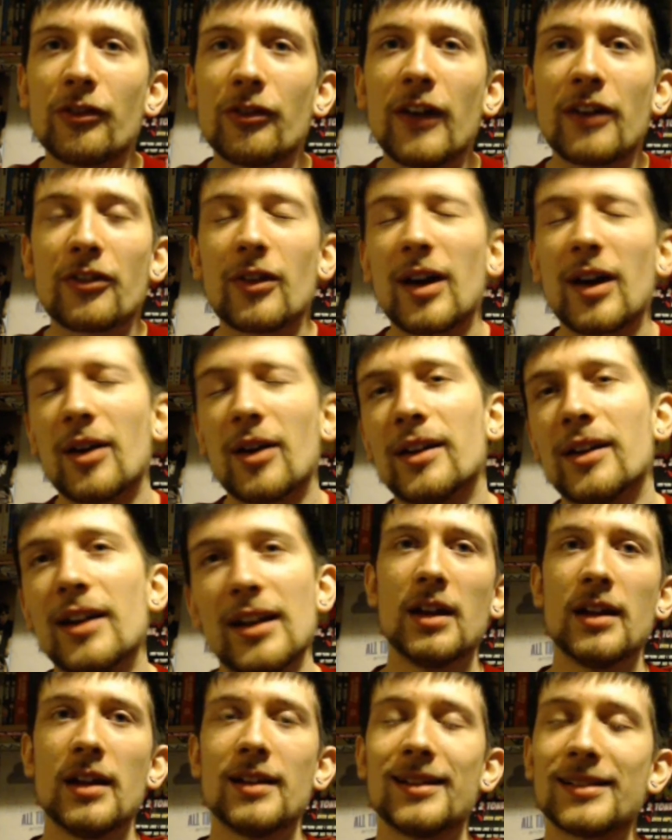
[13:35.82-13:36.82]
around.
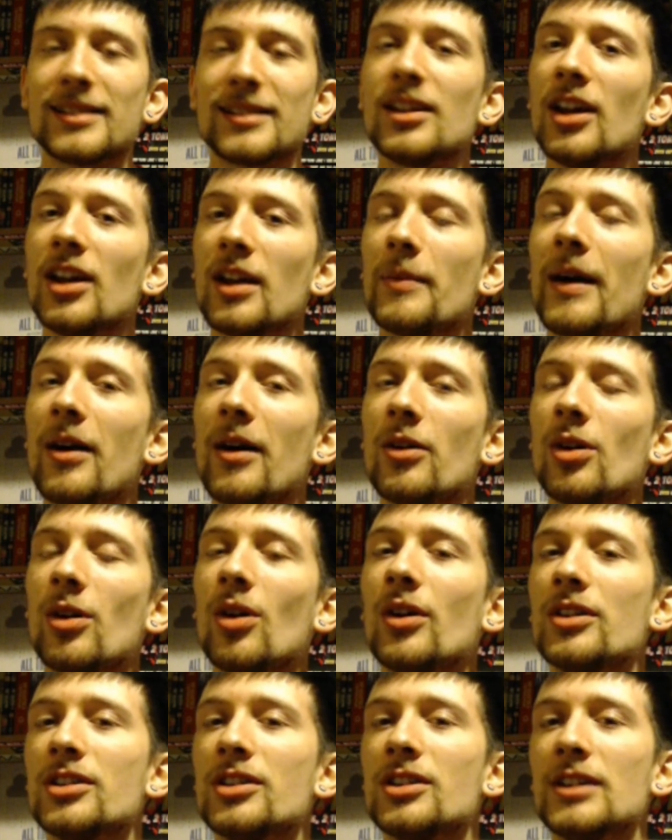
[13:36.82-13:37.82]
There's a certain amount of knowledge